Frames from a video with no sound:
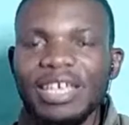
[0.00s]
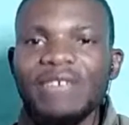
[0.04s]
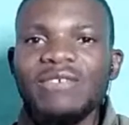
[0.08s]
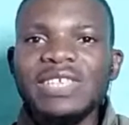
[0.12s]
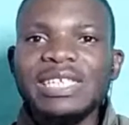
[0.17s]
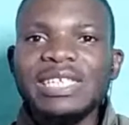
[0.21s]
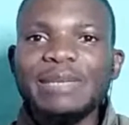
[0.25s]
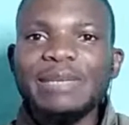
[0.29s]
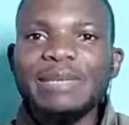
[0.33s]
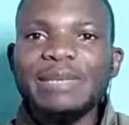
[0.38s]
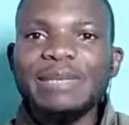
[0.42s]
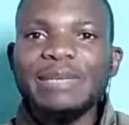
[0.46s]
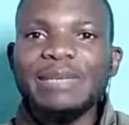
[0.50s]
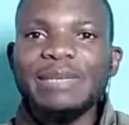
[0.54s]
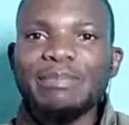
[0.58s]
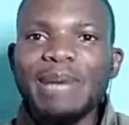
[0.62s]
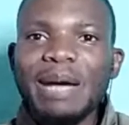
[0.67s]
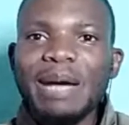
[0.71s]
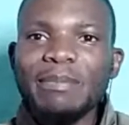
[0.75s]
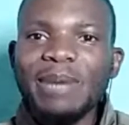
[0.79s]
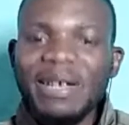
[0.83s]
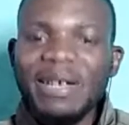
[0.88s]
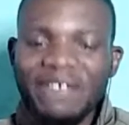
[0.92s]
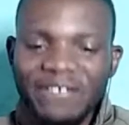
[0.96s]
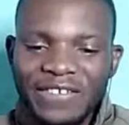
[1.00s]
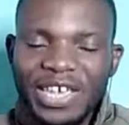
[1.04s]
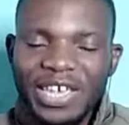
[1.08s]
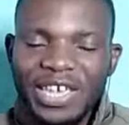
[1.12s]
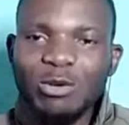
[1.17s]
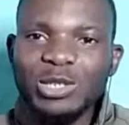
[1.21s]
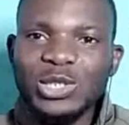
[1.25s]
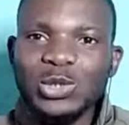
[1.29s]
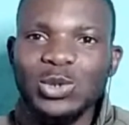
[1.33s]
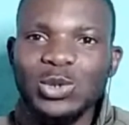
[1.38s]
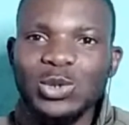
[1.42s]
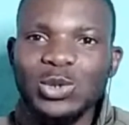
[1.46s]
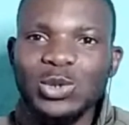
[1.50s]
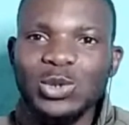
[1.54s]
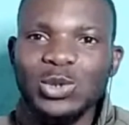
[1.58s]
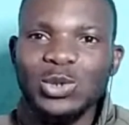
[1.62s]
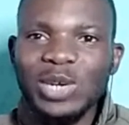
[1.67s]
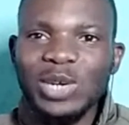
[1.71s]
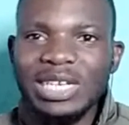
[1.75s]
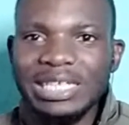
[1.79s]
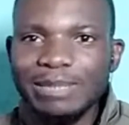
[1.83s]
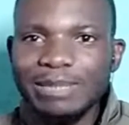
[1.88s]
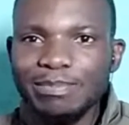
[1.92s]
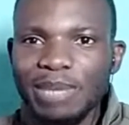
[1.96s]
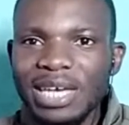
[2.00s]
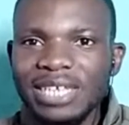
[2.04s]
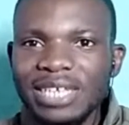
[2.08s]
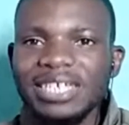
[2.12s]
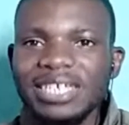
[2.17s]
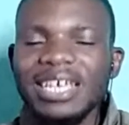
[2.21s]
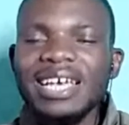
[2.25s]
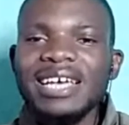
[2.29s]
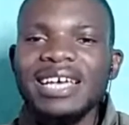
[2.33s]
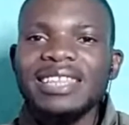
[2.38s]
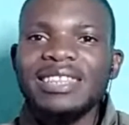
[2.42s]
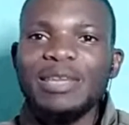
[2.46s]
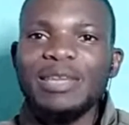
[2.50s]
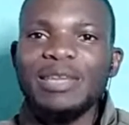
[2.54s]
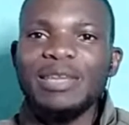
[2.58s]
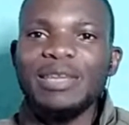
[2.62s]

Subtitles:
if Zimbabwe fails to respect